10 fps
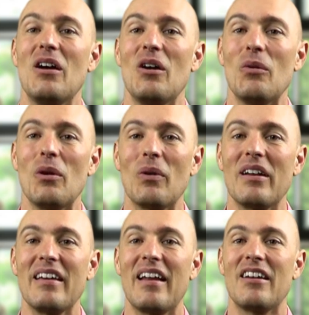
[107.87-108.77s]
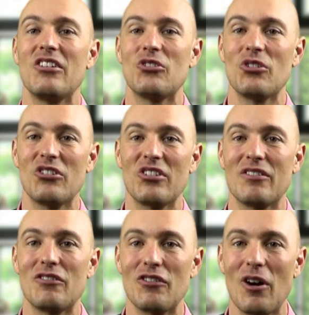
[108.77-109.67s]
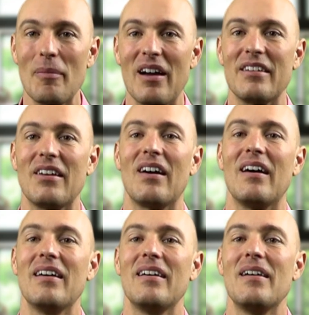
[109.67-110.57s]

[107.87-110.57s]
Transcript: We want to get our nutrition from our diet,